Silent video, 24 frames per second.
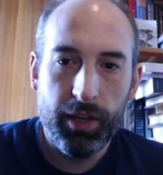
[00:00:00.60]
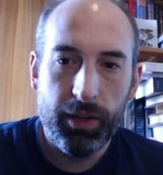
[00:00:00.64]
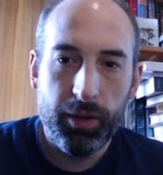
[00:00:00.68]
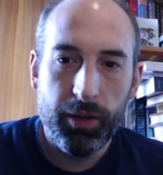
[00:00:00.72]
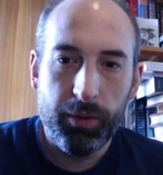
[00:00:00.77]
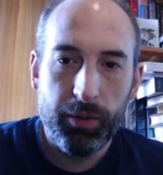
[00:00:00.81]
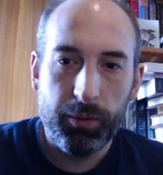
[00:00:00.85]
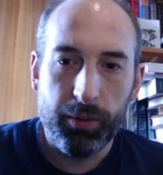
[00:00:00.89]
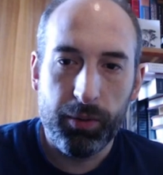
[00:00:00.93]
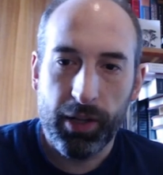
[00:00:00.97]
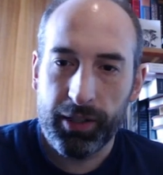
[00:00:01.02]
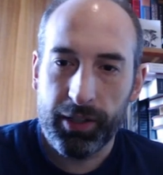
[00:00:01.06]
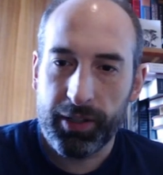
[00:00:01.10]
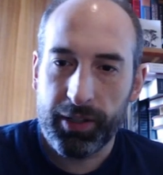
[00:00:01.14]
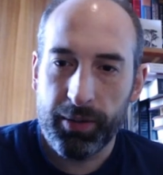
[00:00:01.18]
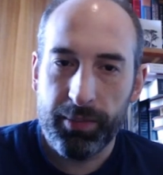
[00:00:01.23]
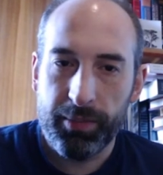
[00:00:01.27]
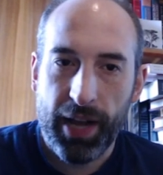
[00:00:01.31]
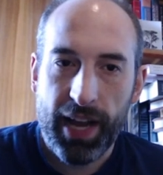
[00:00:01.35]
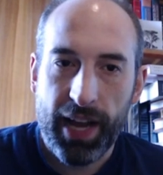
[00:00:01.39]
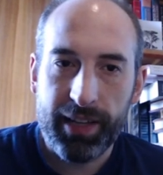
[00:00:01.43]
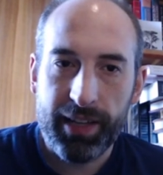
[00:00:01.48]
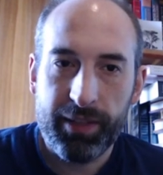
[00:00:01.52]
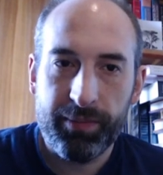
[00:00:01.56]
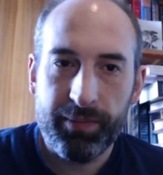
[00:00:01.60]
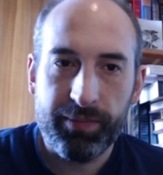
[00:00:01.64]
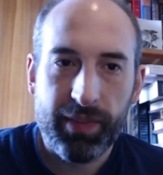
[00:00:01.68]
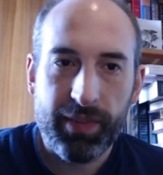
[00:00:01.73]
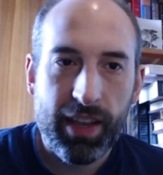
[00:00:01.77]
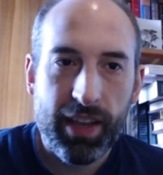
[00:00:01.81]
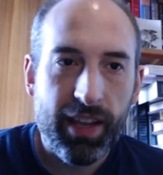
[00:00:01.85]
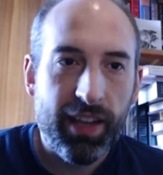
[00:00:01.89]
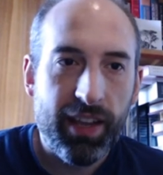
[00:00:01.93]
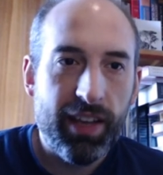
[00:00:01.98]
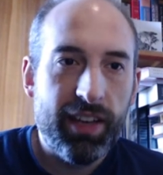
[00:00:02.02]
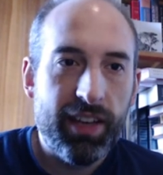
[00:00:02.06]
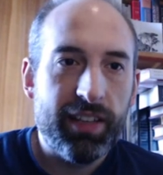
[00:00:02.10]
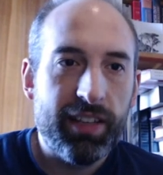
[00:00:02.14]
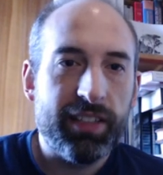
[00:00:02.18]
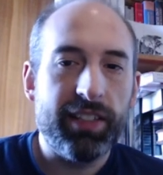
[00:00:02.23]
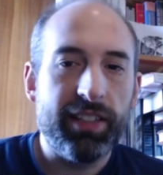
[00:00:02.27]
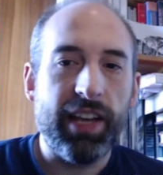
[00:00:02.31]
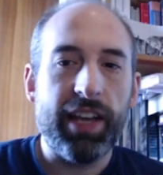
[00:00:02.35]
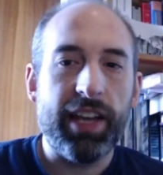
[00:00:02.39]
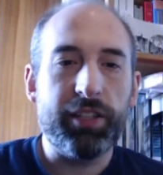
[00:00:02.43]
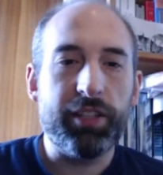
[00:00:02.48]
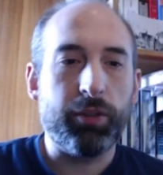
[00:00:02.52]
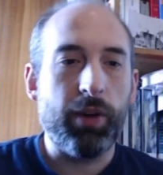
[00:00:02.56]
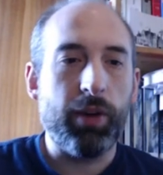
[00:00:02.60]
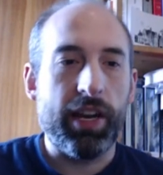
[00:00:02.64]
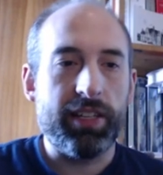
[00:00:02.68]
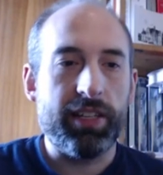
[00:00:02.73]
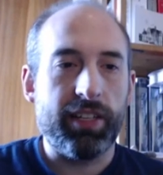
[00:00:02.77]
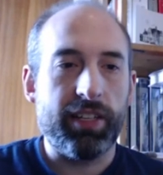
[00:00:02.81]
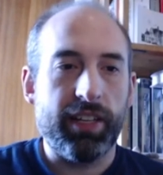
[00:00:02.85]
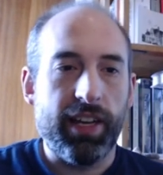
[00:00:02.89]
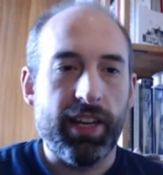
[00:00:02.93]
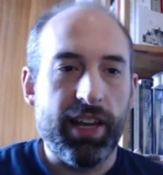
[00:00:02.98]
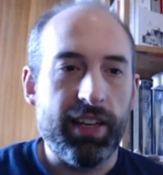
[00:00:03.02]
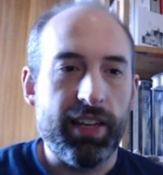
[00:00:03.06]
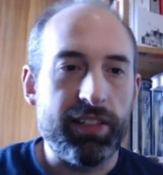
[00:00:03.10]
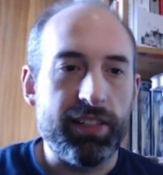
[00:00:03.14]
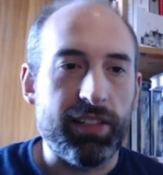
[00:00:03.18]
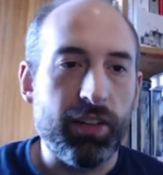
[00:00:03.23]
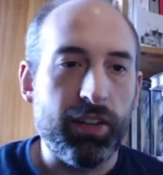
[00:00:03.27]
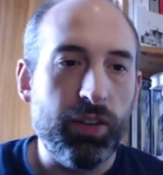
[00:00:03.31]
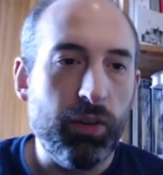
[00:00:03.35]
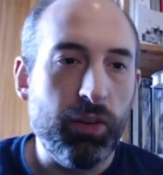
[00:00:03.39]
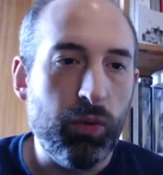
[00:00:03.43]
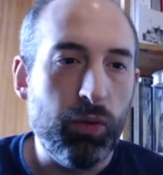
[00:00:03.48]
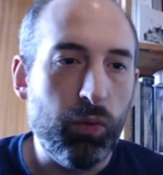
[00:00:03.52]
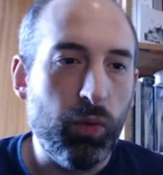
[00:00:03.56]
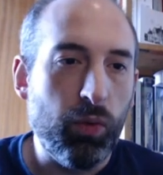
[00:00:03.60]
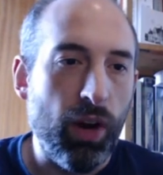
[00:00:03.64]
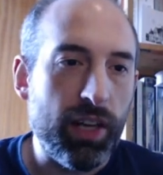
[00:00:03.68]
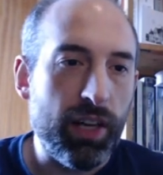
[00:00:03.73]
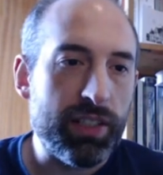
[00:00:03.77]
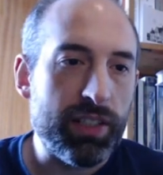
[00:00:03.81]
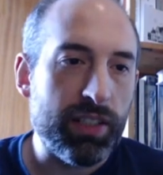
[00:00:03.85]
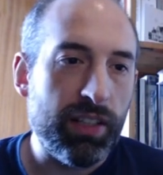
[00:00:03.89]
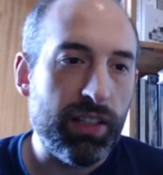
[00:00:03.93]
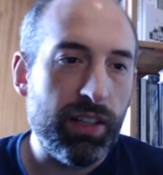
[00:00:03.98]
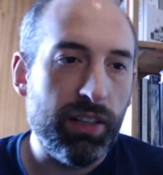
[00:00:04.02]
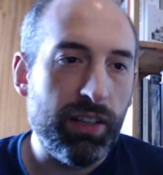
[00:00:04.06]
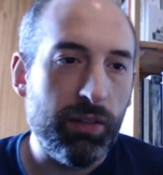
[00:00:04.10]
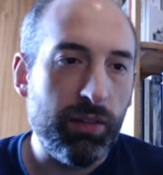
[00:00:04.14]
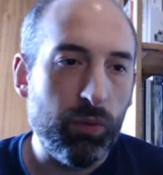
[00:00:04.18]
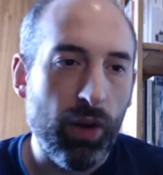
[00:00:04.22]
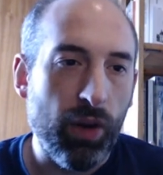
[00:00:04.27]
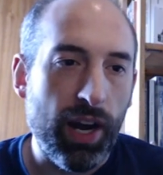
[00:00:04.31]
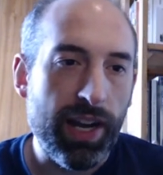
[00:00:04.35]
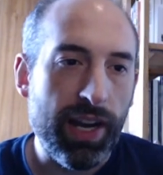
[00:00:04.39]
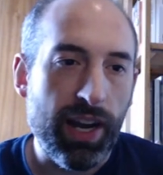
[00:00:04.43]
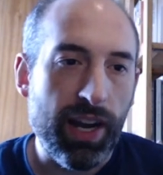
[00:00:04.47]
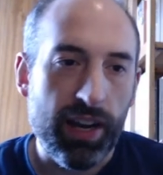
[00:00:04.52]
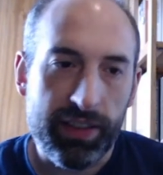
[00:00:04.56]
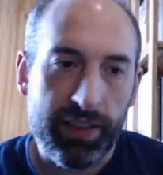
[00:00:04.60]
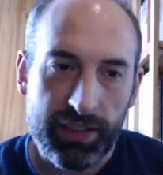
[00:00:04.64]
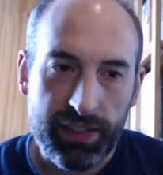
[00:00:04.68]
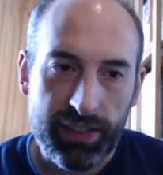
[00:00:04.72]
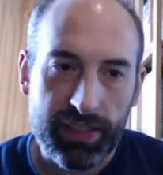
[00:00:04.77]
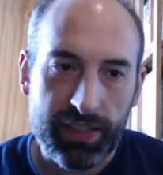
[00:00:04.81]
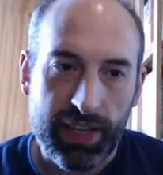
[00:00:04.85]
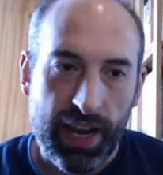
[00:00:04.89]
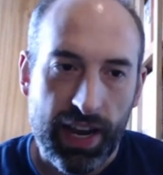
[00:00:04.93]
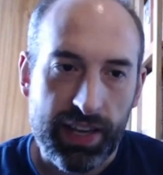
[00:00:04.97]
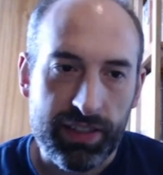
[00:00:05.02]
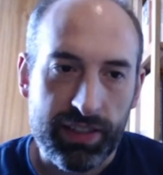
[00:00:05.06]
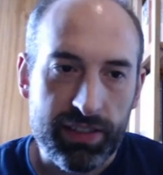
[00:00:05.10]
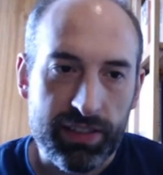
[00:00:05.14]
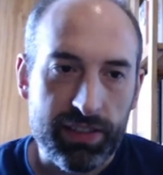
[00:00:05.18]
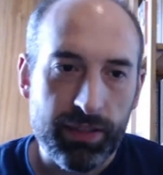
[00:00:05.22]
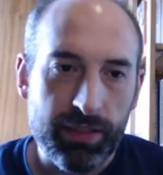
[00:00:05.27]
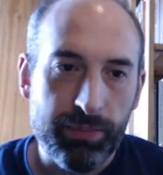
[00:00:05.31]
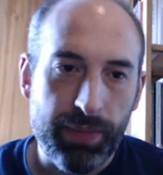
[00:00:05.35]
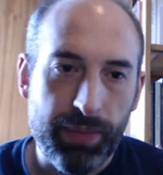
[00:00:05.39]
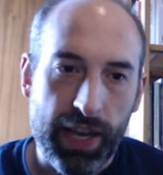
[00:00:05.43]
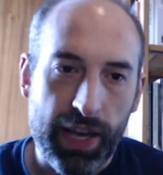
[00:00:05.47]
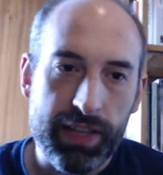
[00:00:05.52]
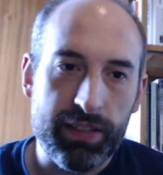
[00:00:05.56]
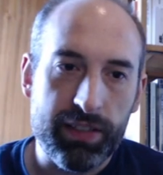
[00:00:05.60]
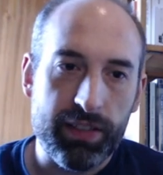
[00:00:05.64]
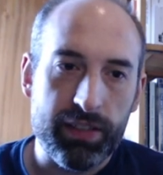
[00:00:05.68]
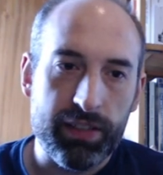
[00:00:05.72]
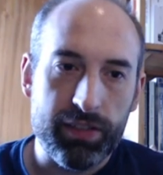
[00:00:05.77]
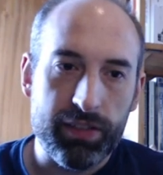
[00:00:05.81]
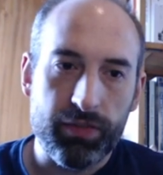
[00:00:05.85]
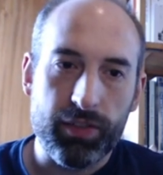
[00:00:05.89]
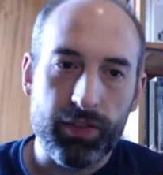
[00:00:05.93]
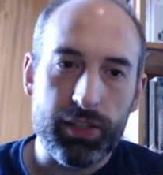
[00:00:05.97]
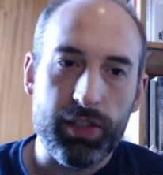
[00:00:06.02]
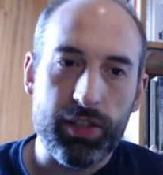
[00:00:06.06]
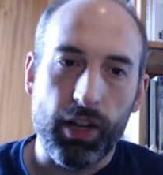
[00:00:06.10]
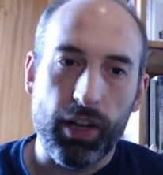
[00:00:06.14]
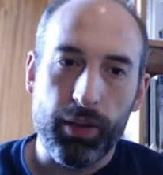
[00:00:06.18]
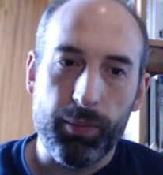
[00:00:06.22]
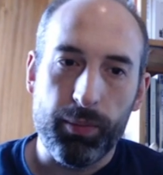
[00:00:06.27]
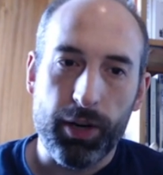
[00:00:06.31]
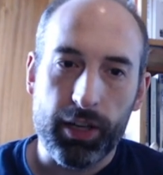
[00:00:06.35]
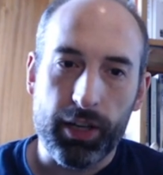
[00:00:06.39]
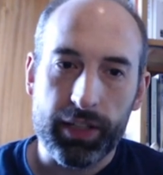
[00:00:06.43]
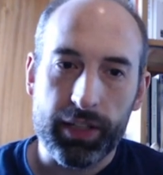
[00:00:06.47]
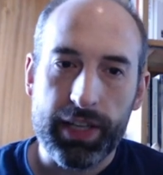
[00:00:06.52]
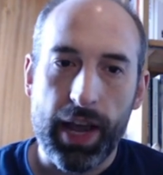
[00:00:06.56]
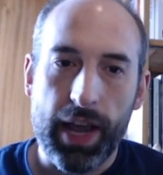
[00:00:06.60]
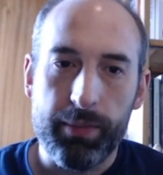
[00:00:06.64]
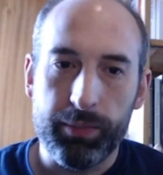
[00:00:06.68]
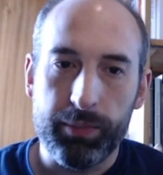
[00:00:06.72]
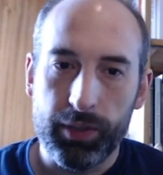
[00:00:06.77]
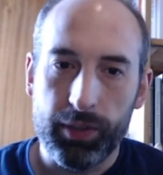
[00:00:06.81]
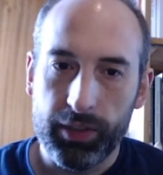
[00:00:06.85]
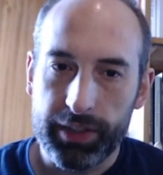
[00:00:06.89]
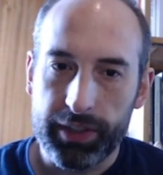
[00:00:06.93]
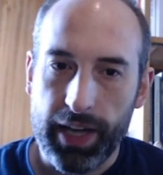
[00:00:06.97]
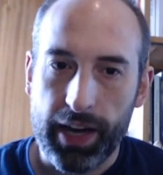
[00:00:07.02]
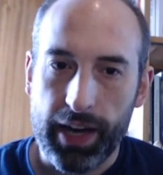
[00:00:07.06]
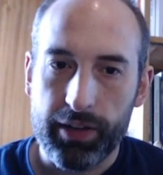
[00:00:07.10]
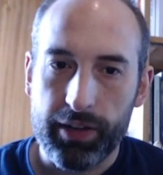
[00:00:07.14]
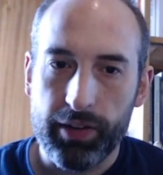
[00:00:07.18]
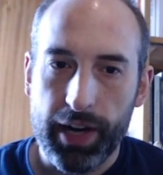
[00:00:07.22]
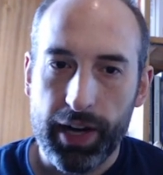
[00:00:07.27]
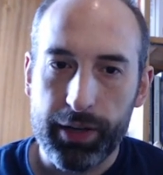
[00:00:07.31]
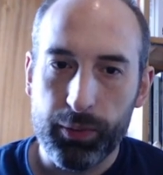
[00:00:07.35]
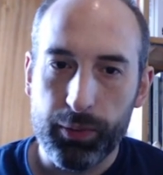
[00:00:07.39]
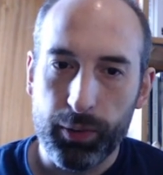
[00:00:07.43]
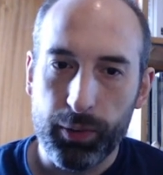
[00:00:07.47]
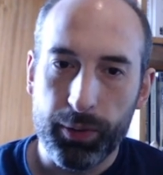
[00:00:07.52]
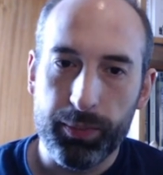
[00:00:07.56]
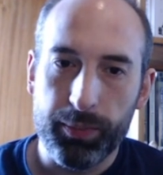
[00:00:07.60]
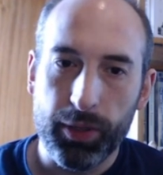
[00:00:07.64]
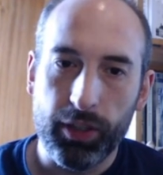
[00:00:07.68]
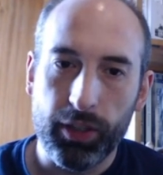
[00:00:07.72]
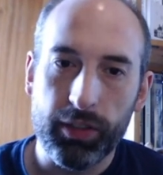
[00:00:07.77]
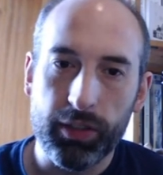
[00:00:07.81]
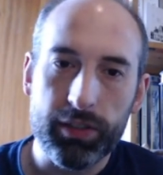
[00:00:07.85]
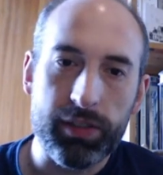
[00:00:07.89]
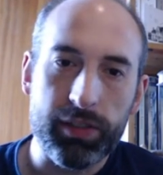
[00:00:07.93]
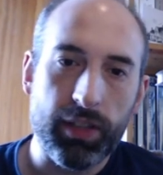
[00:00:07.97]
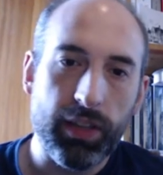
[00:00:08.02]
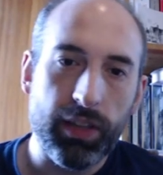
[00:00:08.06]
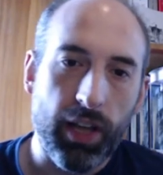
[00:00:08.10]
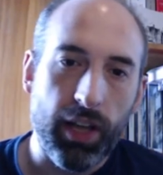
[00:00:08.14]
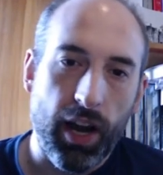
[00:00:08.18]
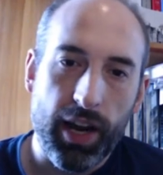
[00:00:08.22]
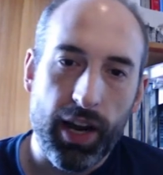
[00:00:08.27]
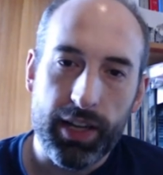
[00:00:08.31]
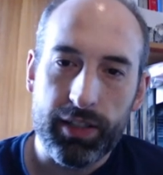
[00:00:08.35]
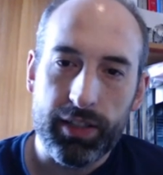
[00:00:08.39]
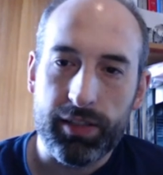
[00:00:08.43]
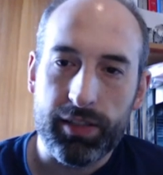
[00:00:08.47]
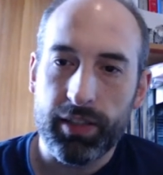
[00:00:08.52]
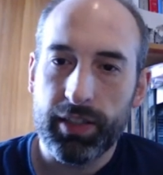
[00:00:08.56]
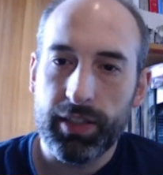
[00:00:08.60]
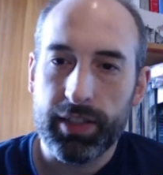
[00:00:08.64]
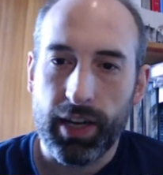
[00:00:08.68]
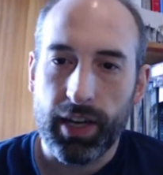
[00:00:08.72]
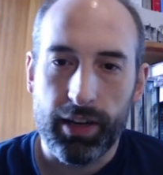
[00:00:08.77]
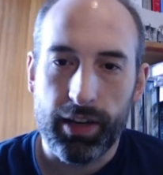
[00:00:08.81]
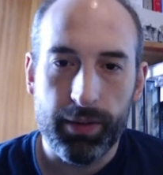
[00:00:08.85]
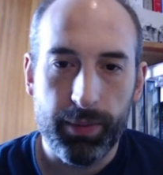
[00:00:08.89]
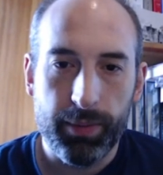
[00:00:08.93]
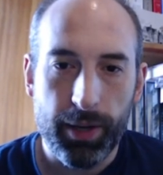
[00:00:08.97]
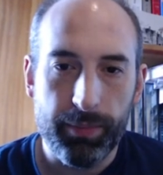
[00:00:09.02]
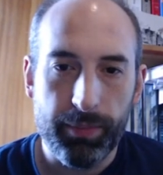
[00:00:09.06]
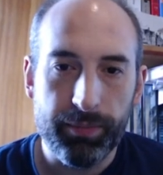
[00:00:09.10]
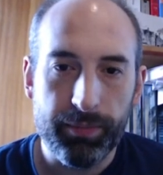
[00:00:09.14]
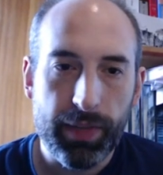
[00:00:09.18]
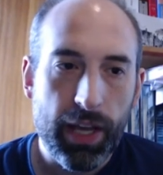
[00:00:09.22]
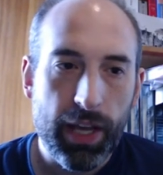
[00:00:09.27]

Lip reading: Welcome back. Today's question is, why are the stands and basins of the Solomonic temple decorated with bulls, lions and cherubim?